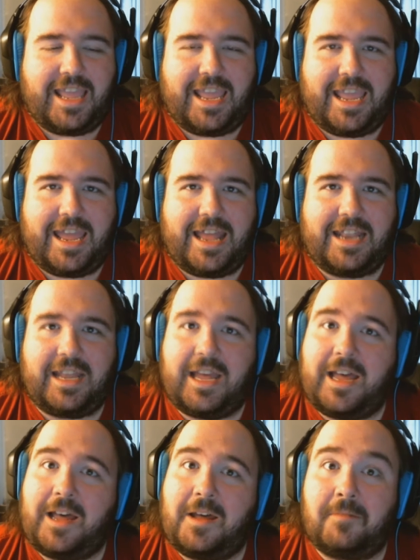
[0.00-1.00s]
And
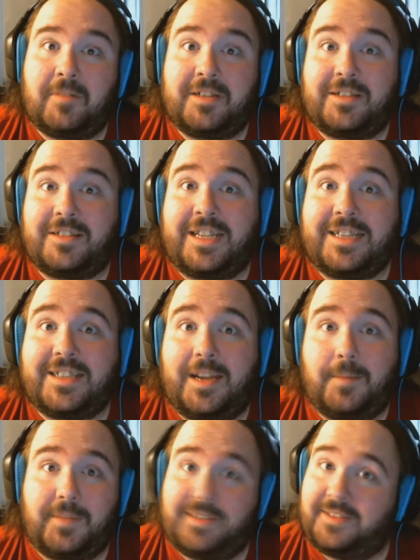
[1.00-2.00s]
um, until next
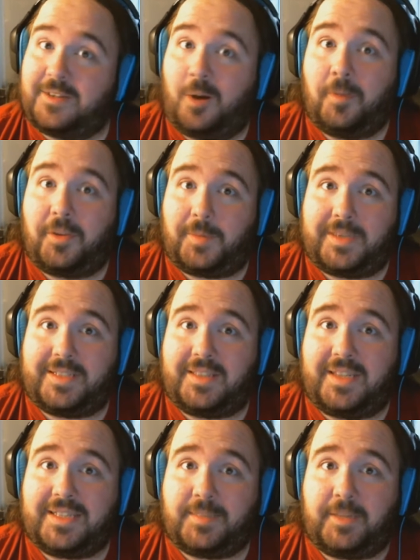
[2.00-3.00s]
time, this is Gomer, the Ranting
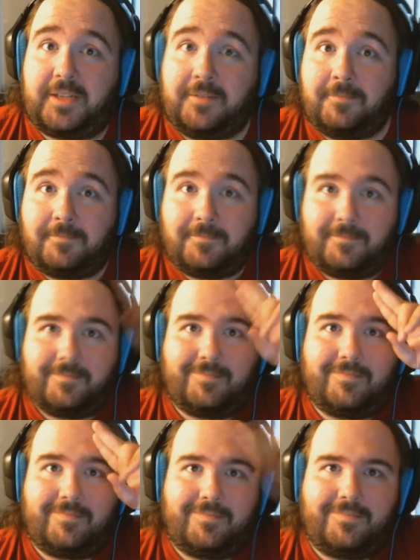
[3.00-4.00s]
Thespian,
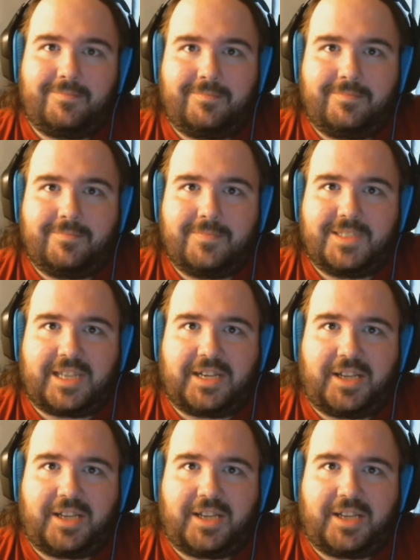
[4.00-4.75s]
signing